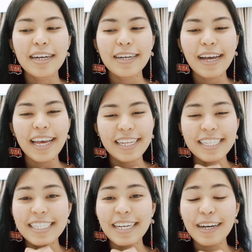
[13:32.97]
And
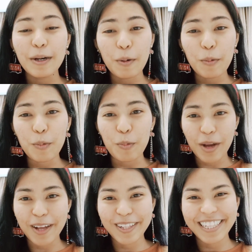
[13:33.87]

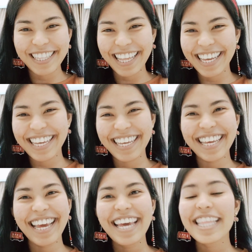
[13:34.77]
well, like,
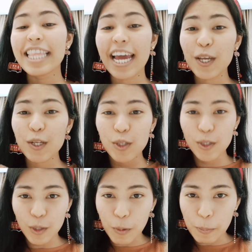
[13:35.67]
thank you
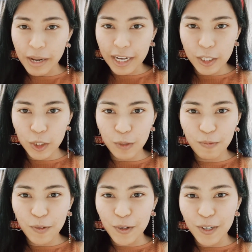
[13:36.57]
so much
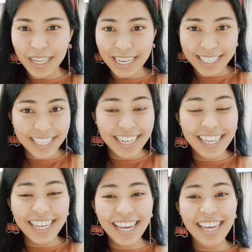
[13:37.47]
for listening,
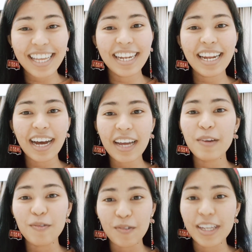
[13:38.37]
and I
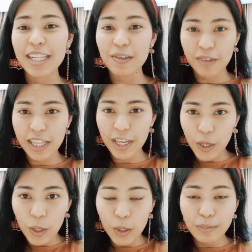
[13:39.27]
really, really
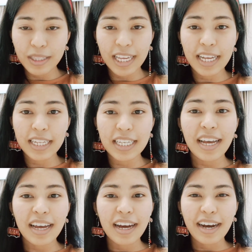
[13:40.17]
hope that
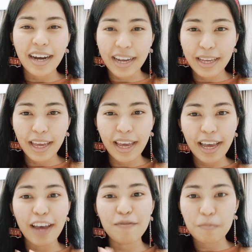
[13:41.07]
I
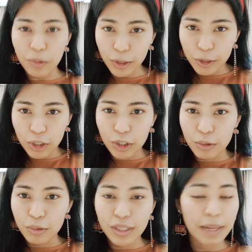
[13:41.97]
have brought you
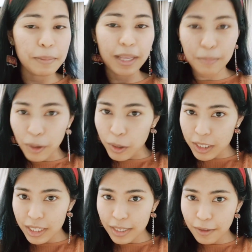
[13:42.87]
something
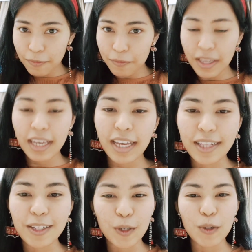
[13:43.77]
positive
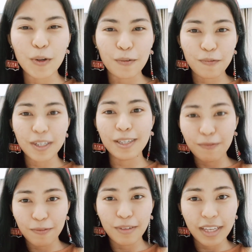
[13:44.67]
in
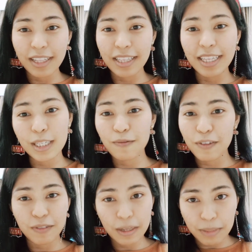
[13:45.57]
this
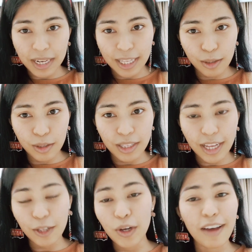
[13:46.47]
15 minutes that
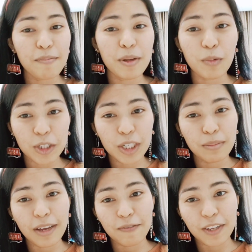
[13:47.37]
you have been watching my
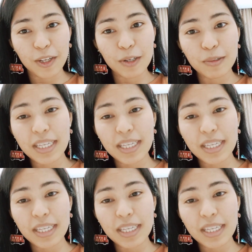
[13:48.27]
videos.